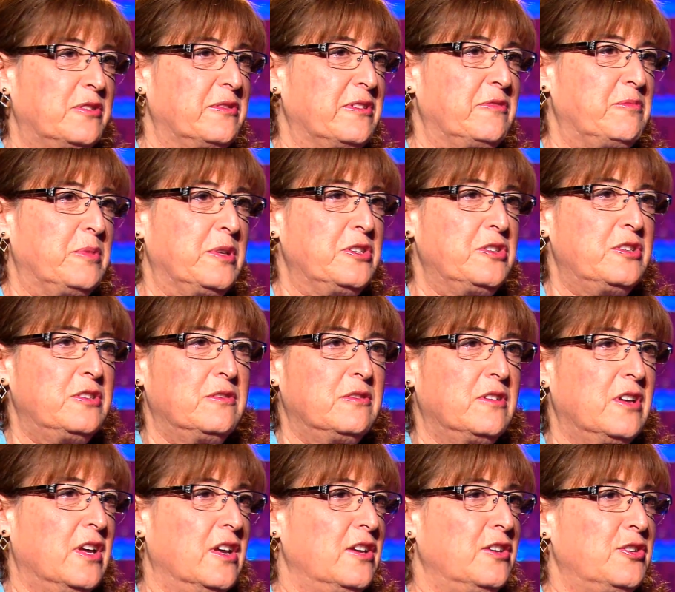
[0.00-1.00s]
We've been to
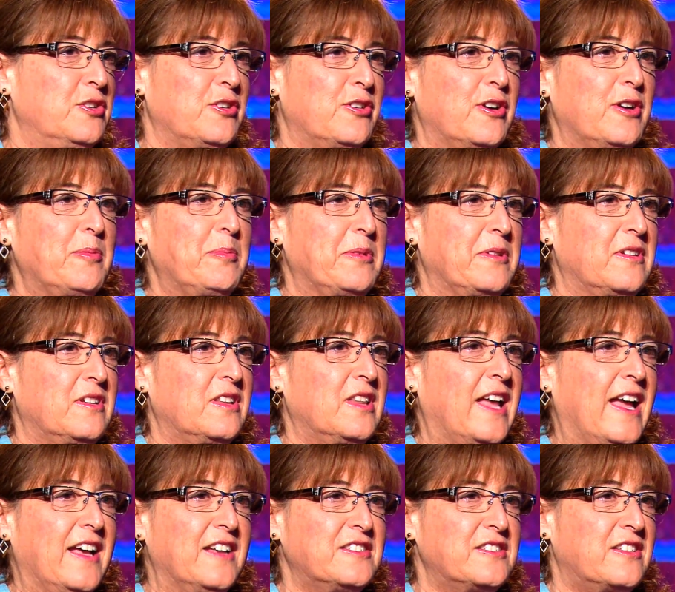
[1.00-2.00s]
Europe and
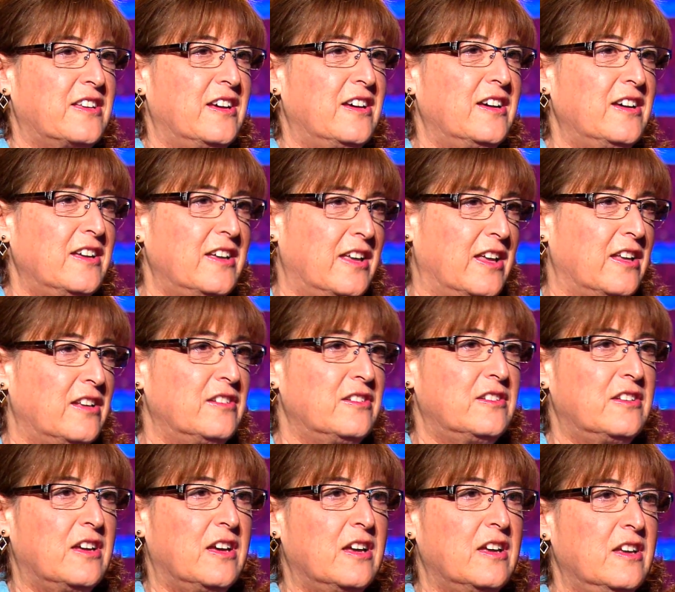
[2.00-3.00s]
Alaska,
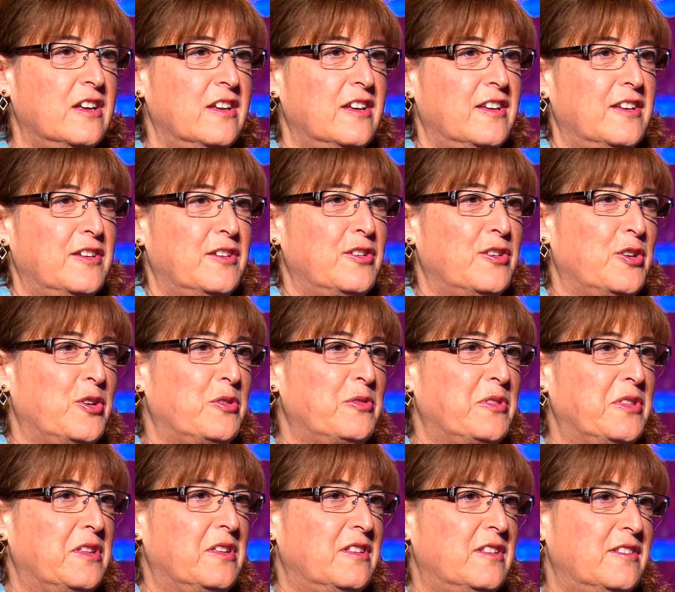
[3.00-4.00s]
and you
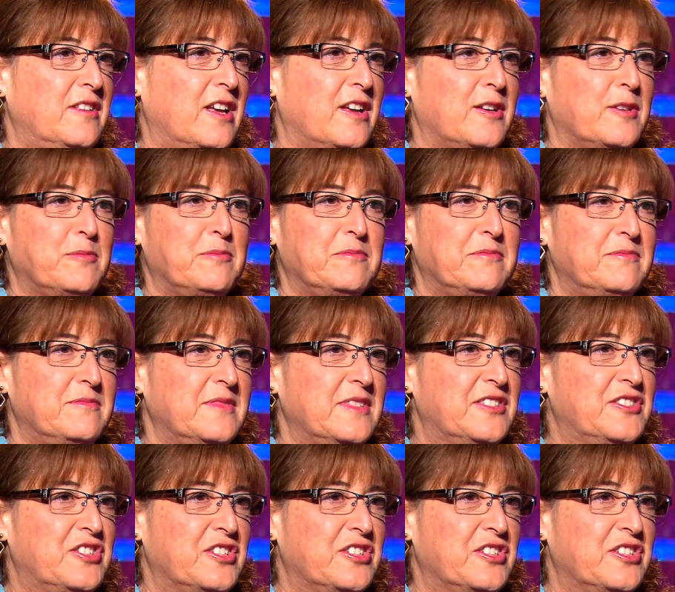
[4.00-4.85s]
know, it's